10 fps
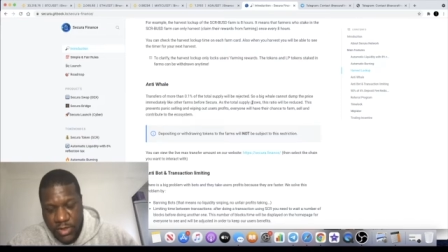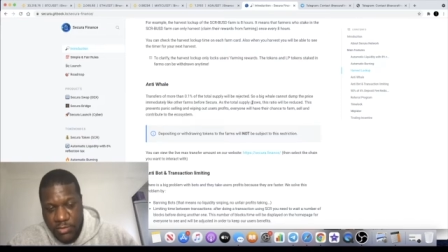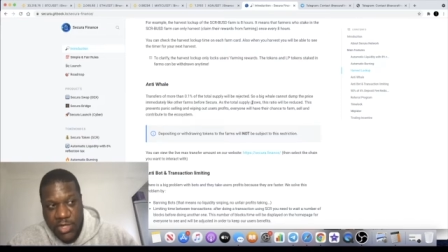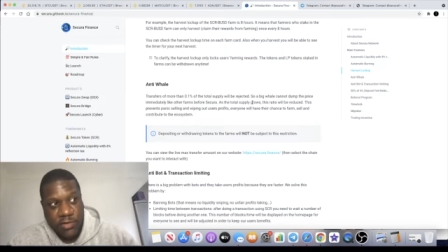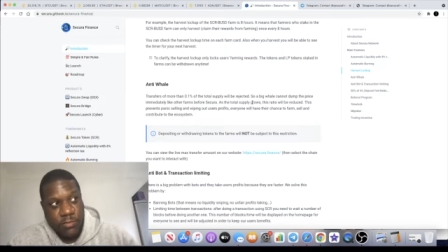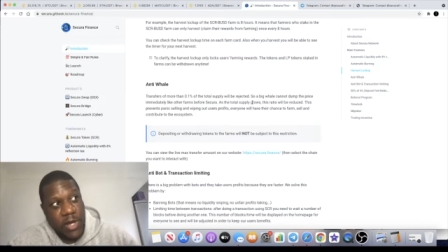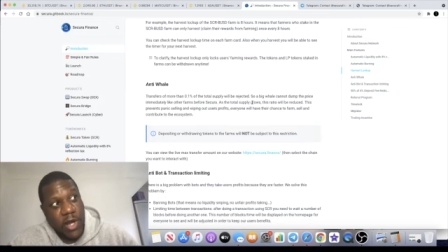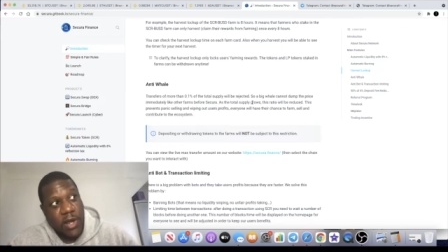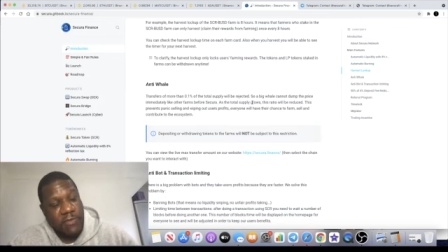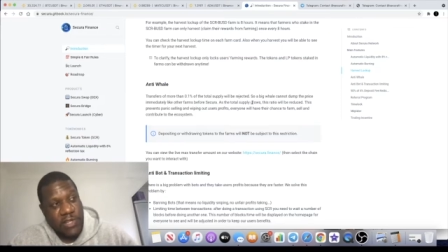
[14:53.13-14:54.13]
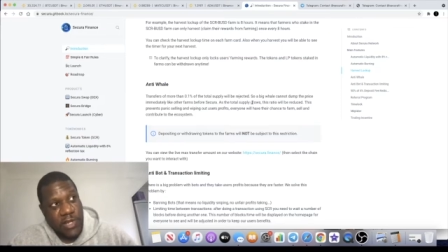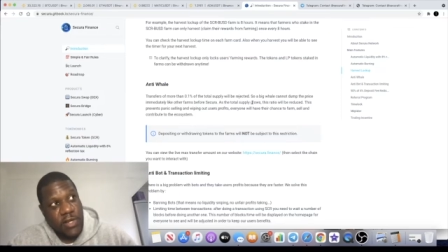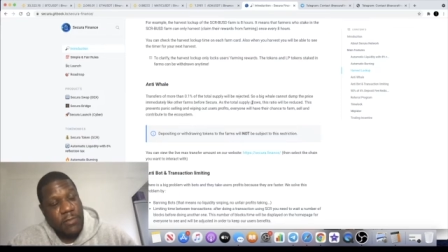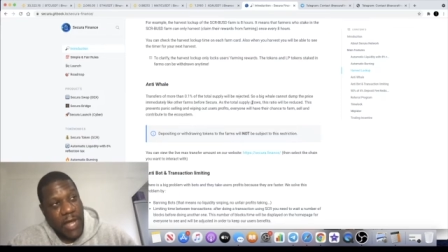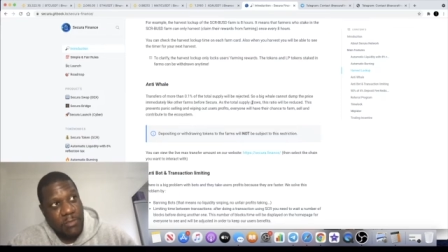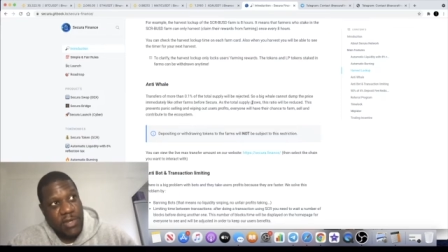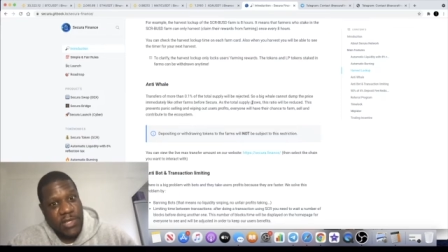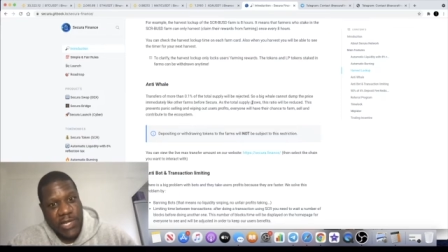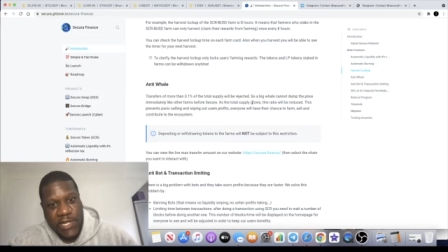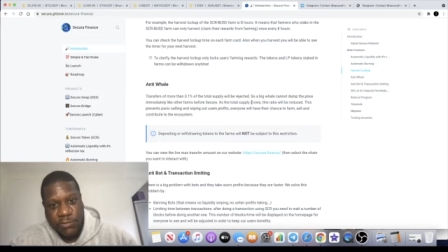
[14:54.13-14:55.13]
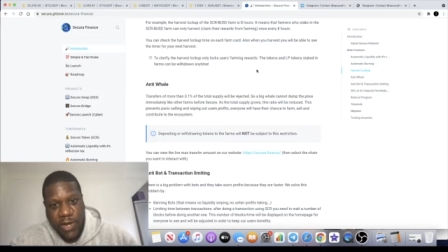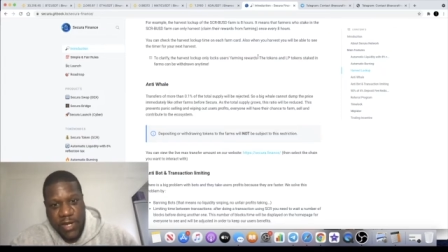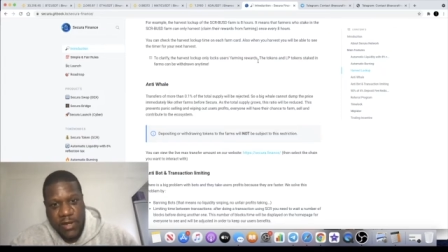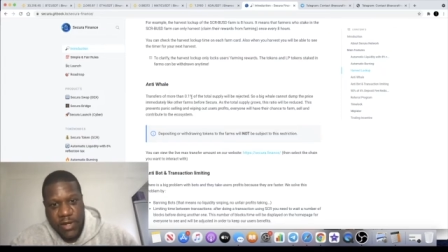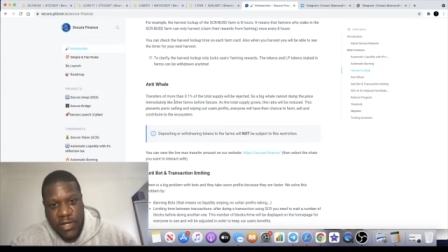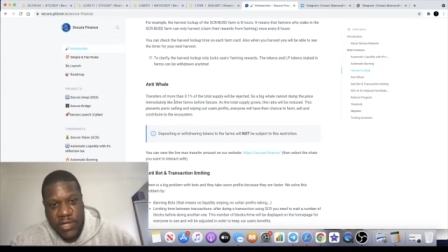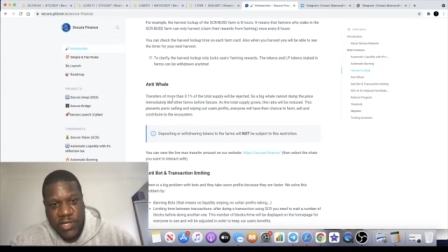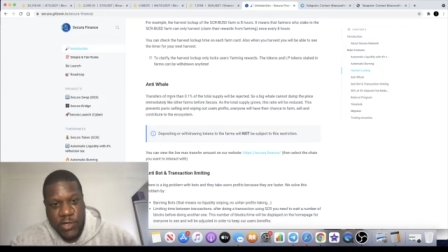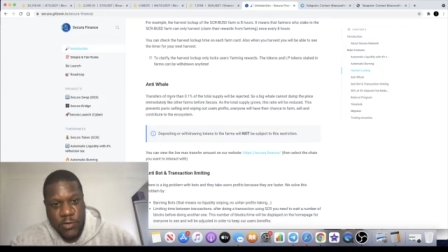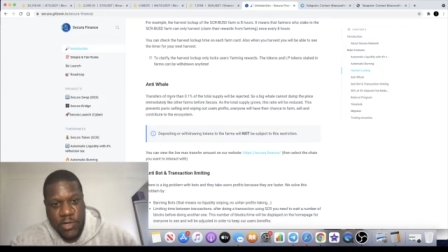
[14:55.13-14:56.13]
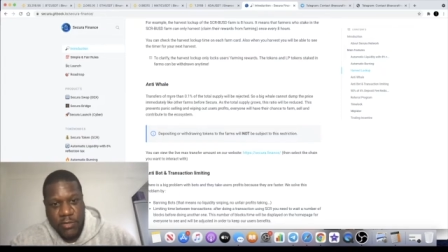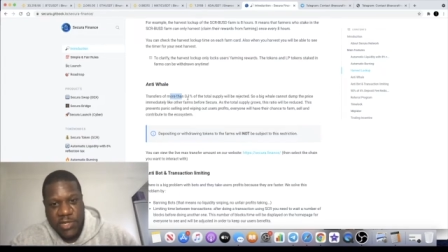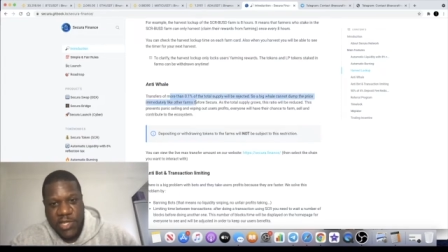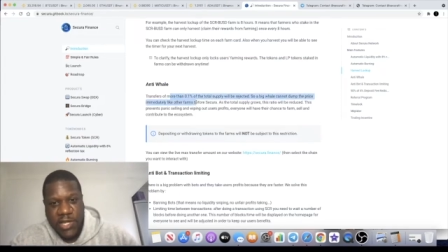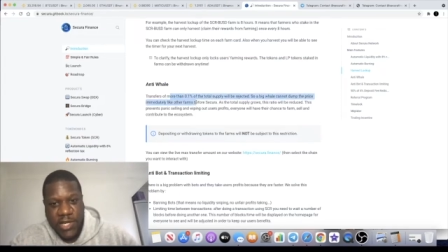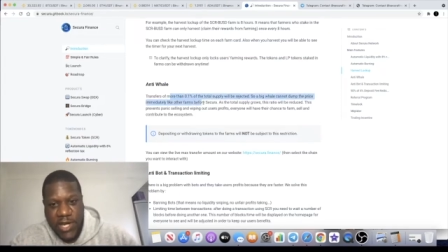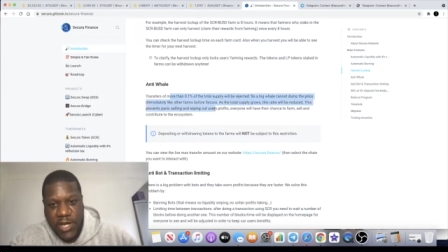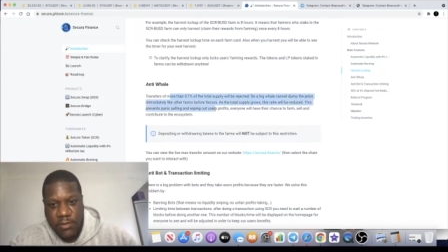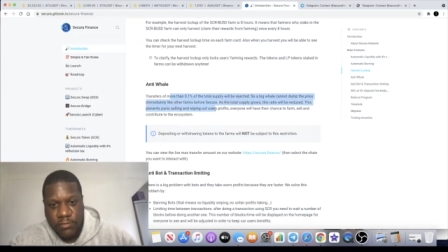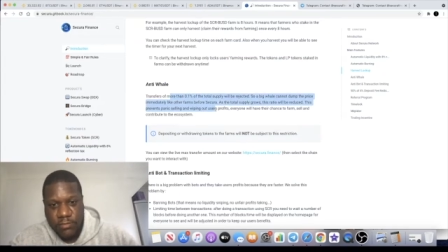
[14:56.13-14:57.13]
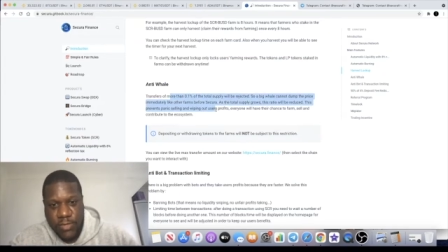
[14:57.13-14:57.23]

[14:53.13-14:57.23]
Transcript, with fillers: because when the harvest lockup happens, that's when the tokenomics kick in.